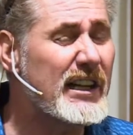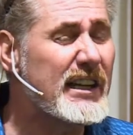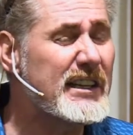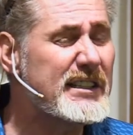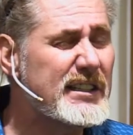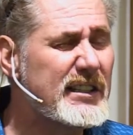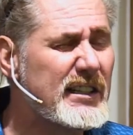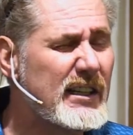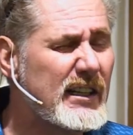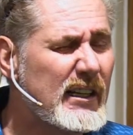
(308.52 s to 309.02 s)

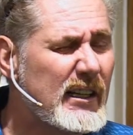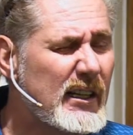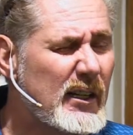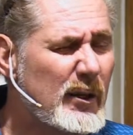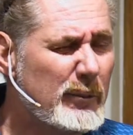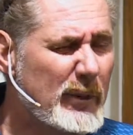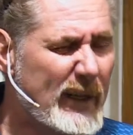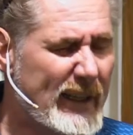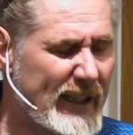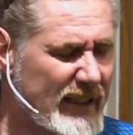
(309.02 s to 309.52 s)
us,
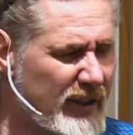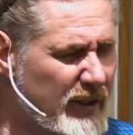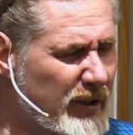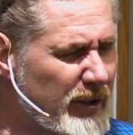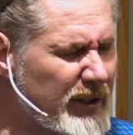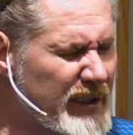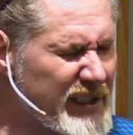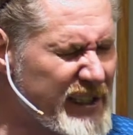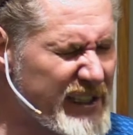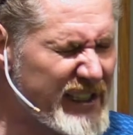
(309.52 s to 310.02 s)
but
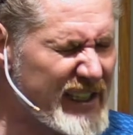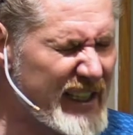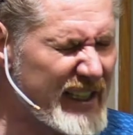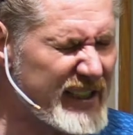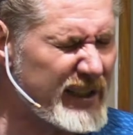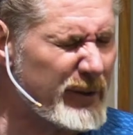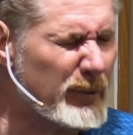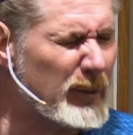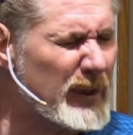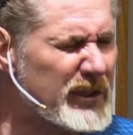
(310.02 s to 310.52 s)
encourages
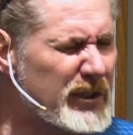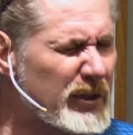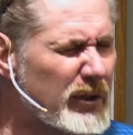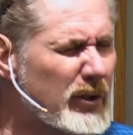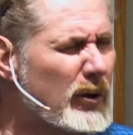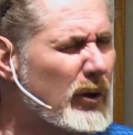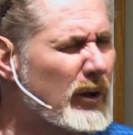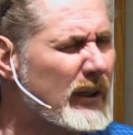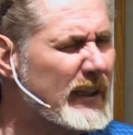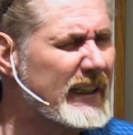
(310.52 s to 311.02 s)
us to what you're
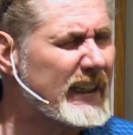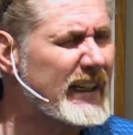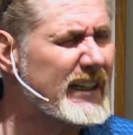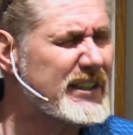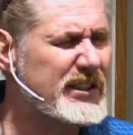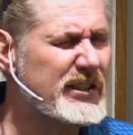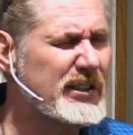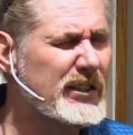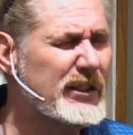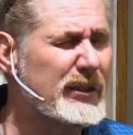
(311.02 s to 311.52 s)
calling
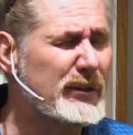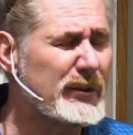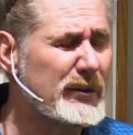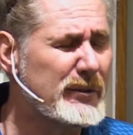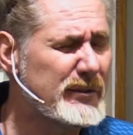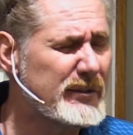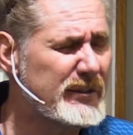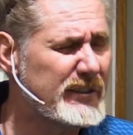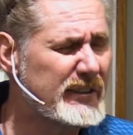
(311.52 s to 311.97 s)
us to,